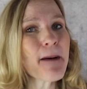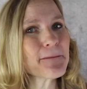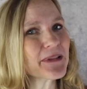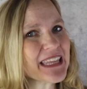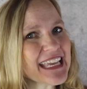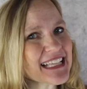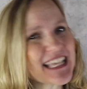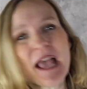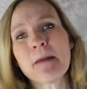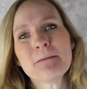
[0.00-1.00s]
please
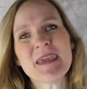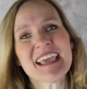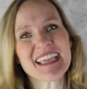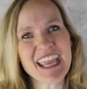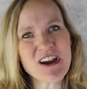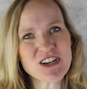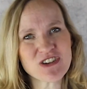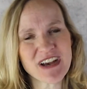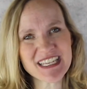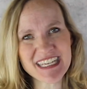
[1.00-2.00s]
be a character
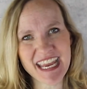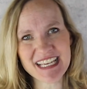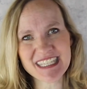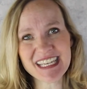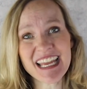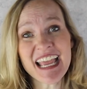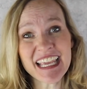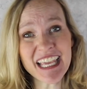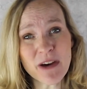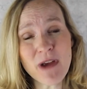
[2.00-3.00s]
education
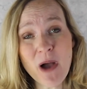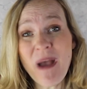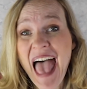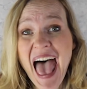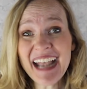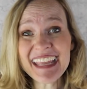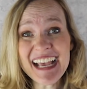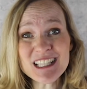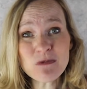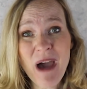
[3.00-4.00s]
hero, and
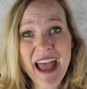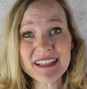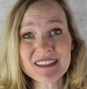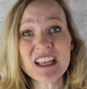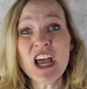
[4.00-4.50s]
guess what?